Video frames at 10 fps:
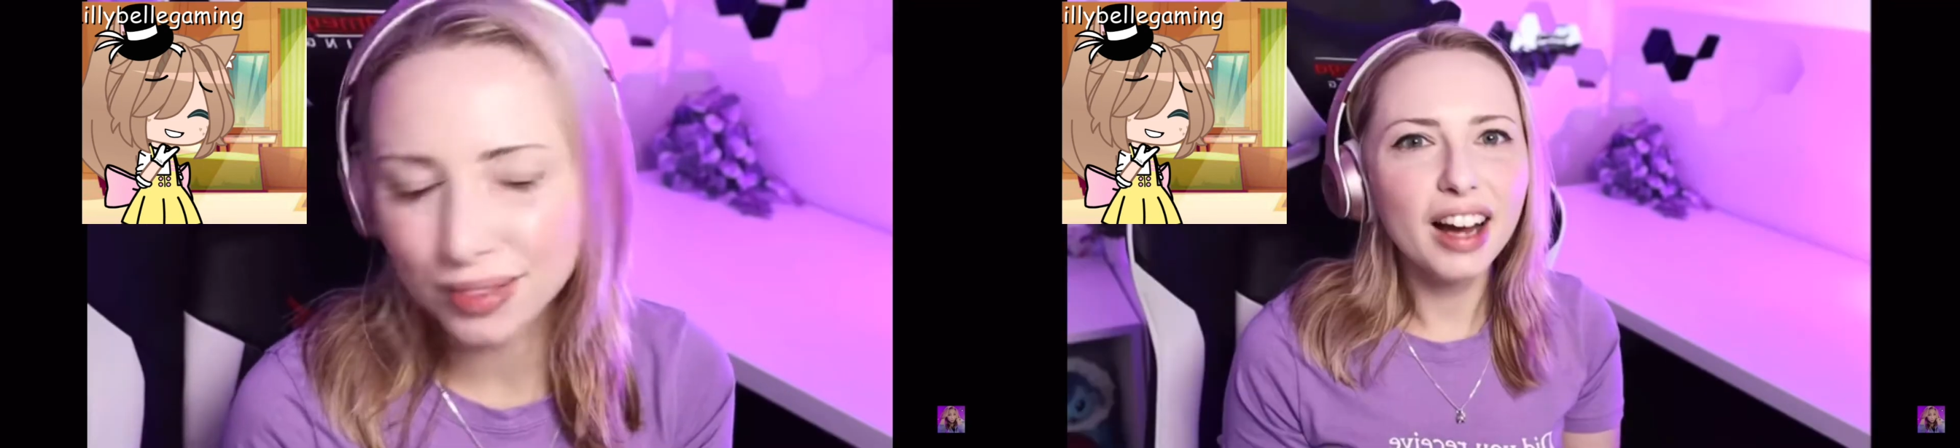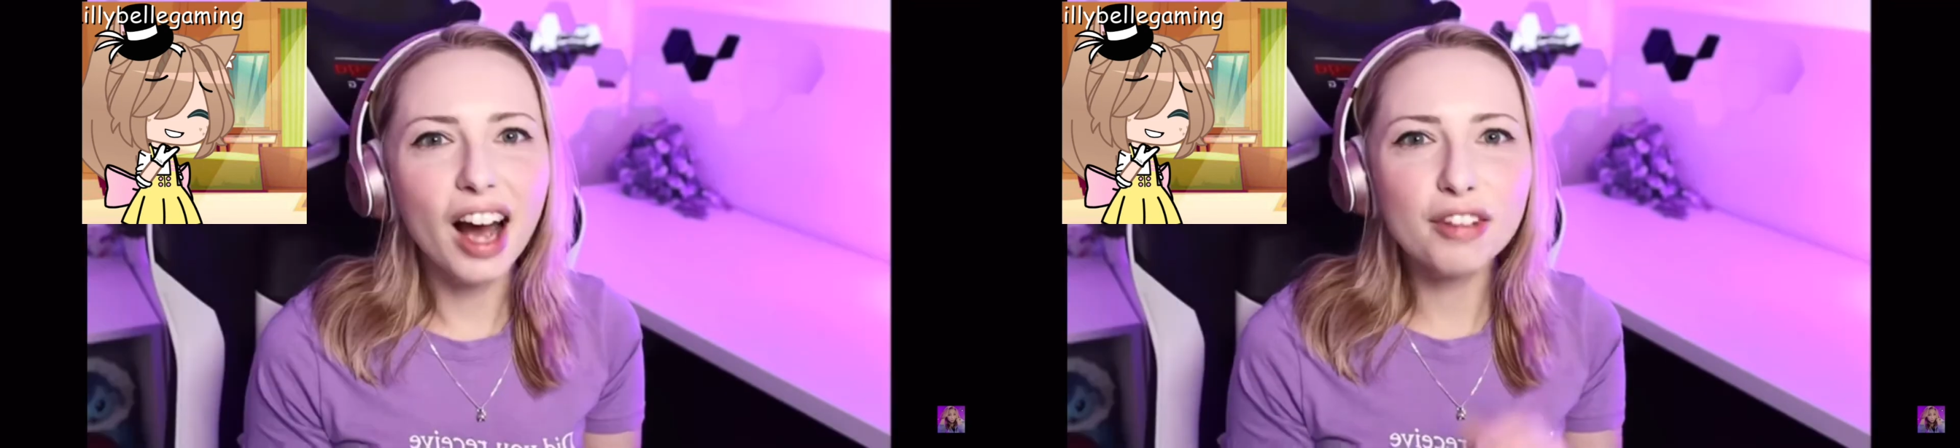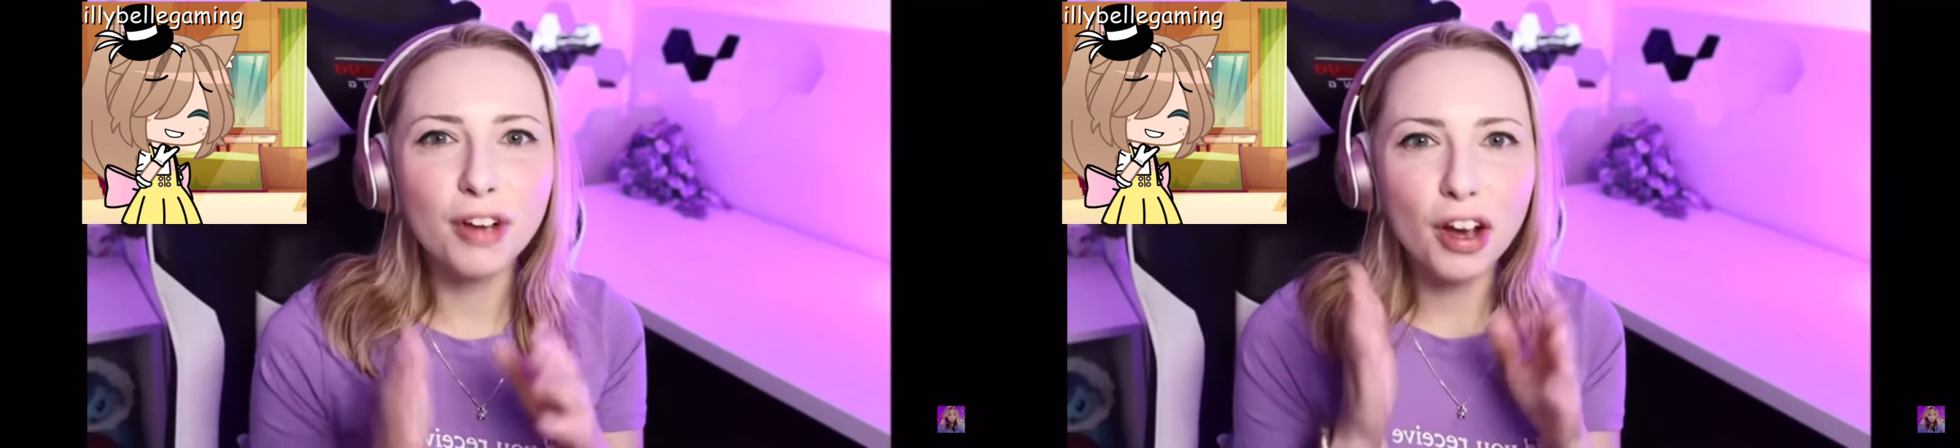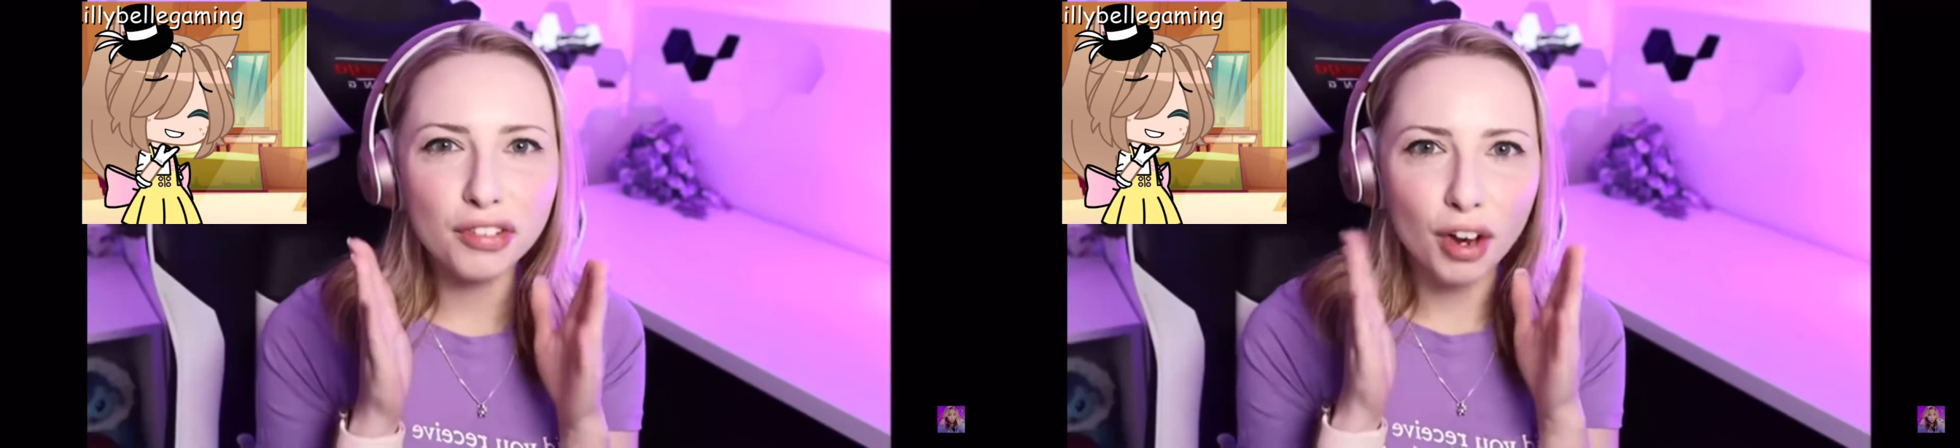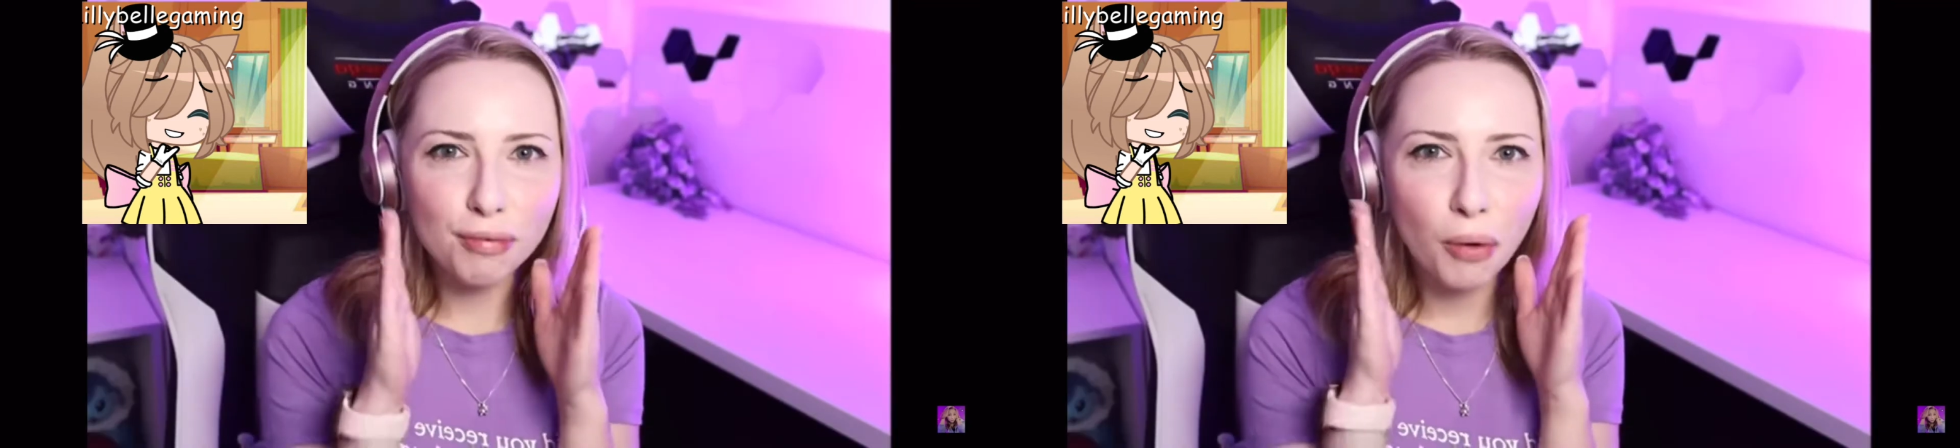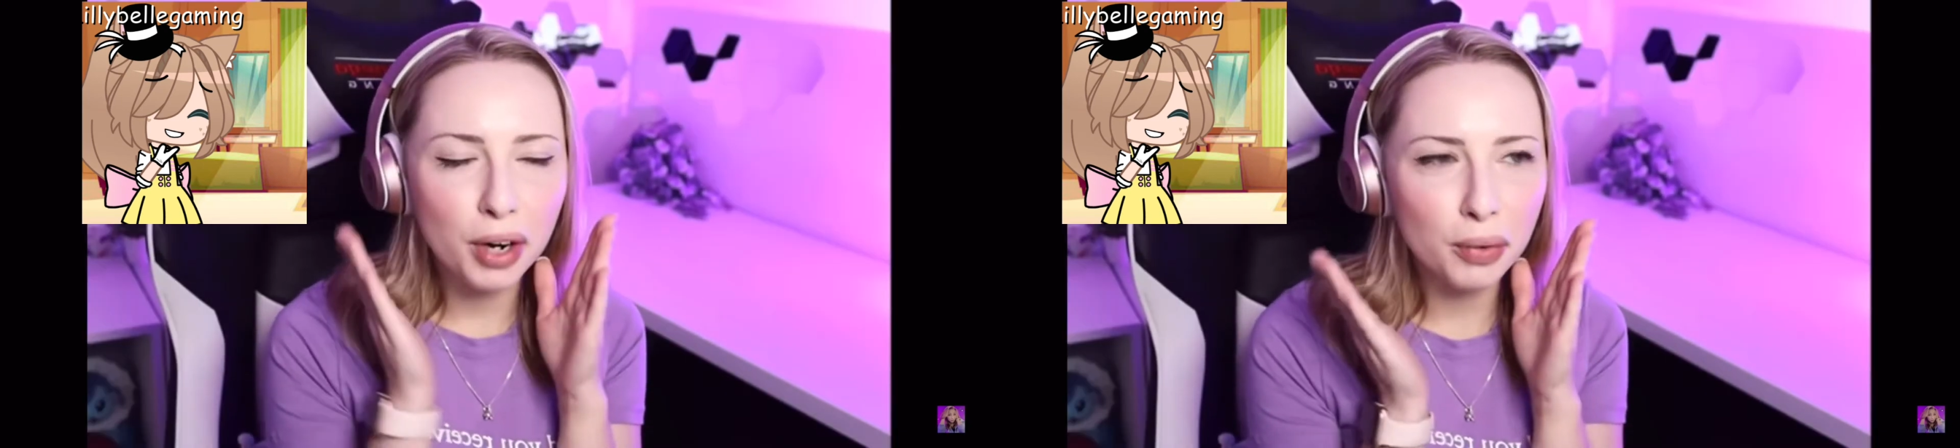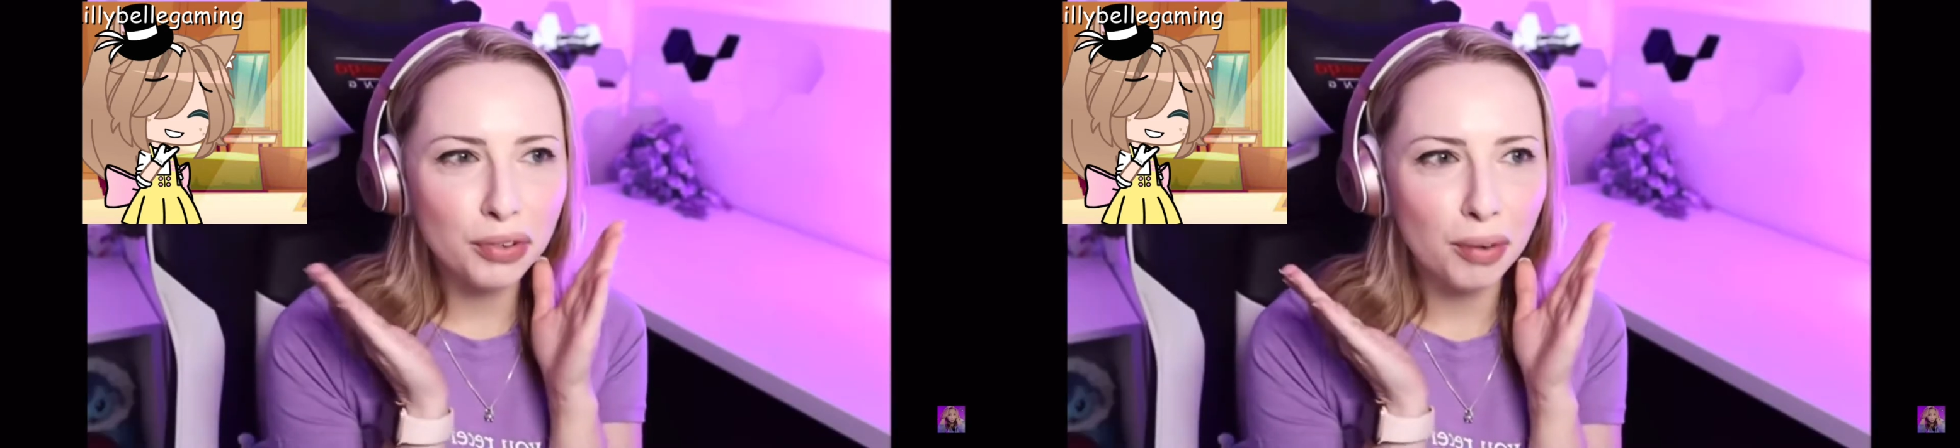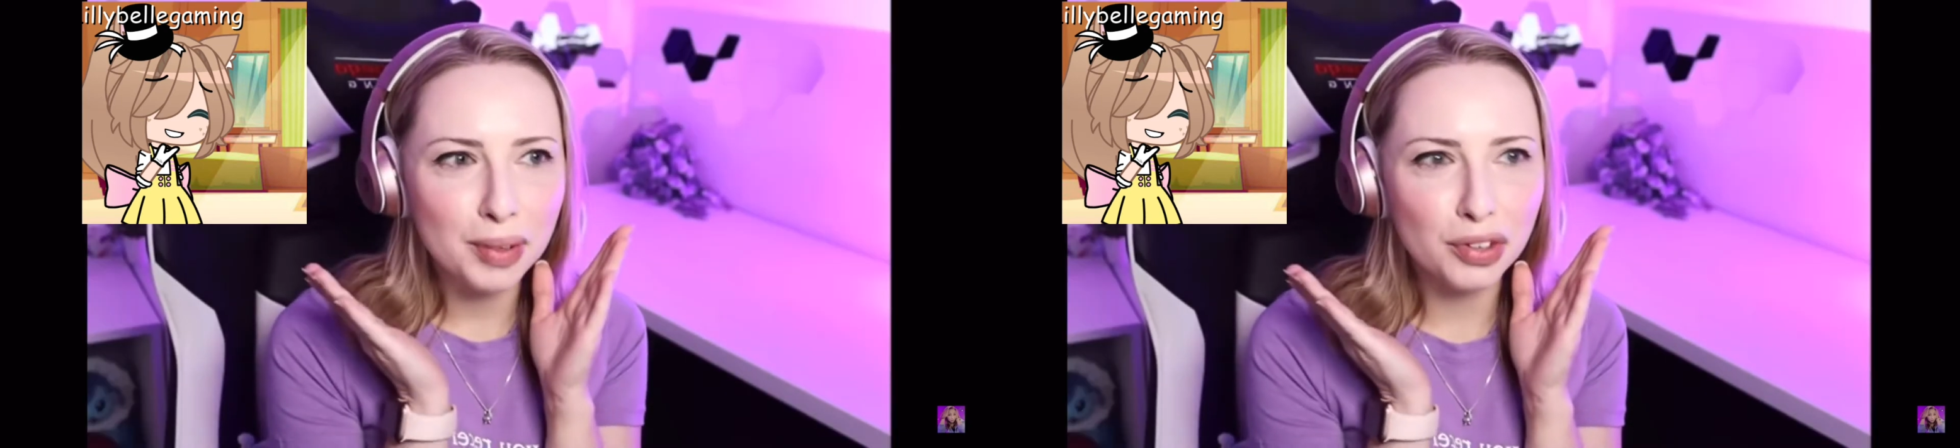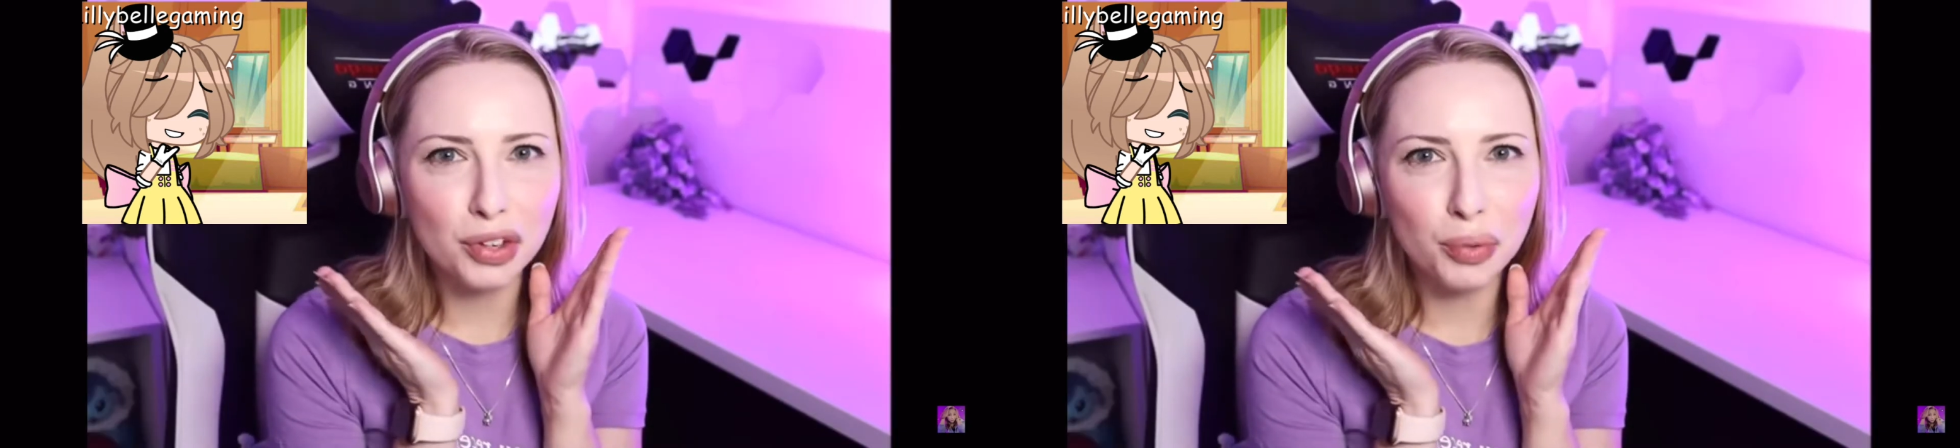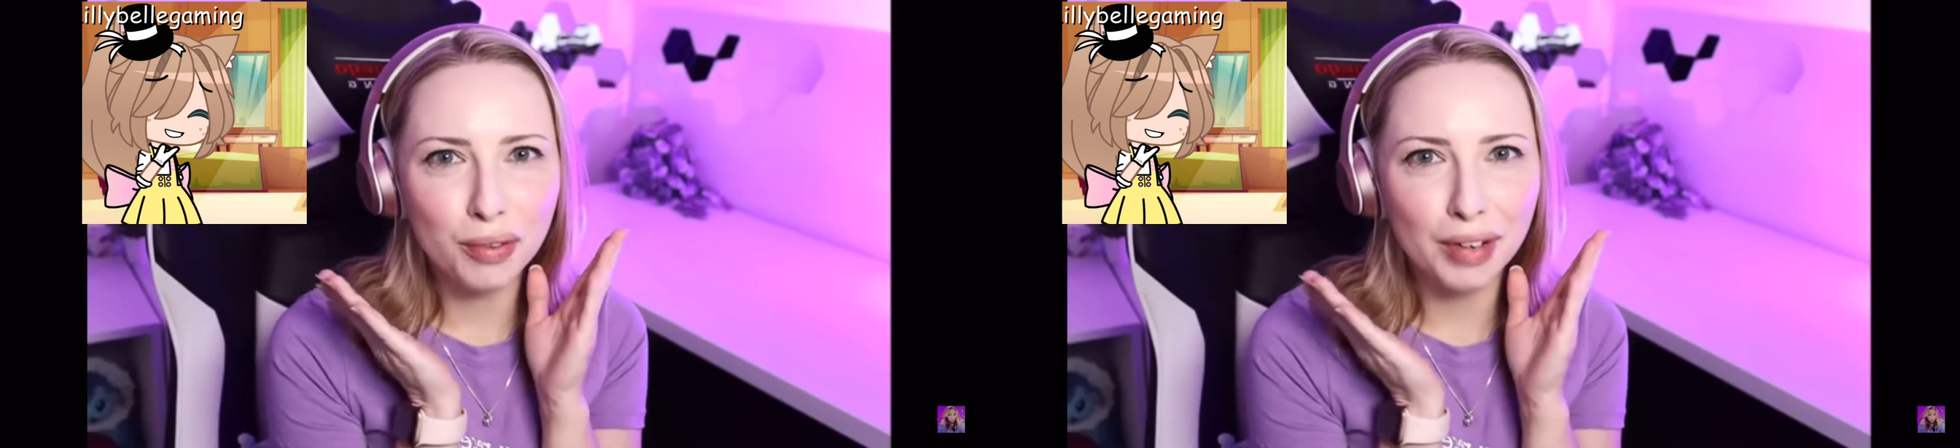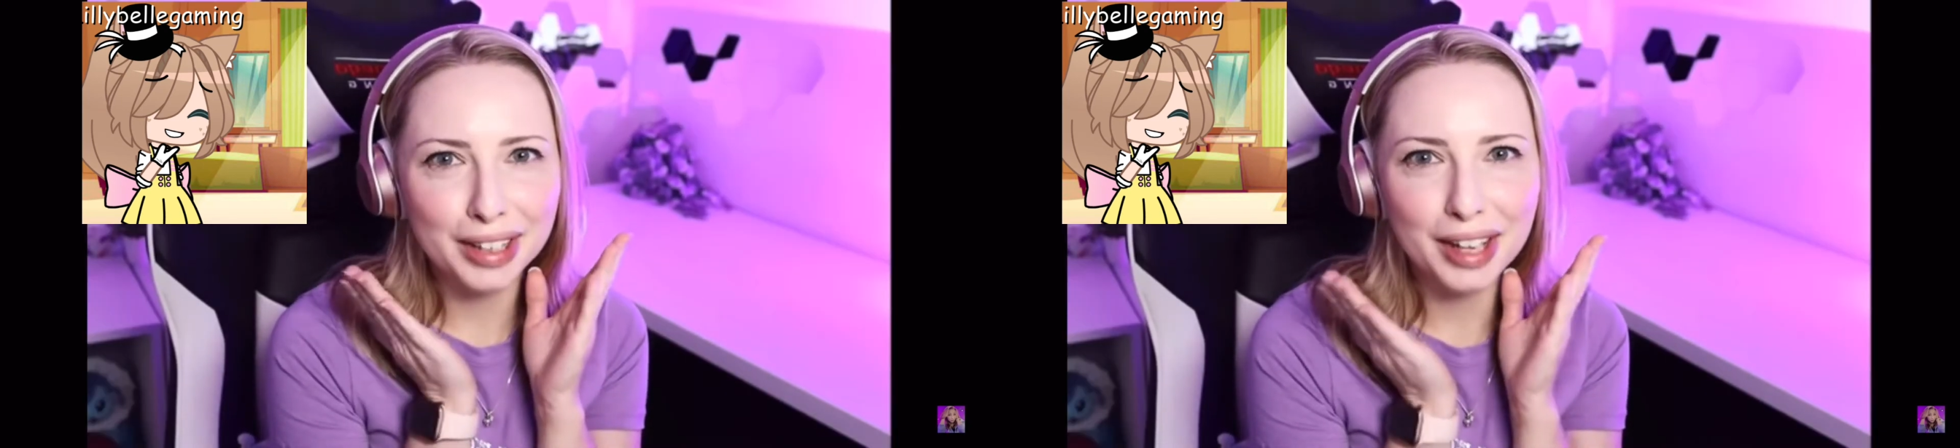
At first, I thought it was something to do with like the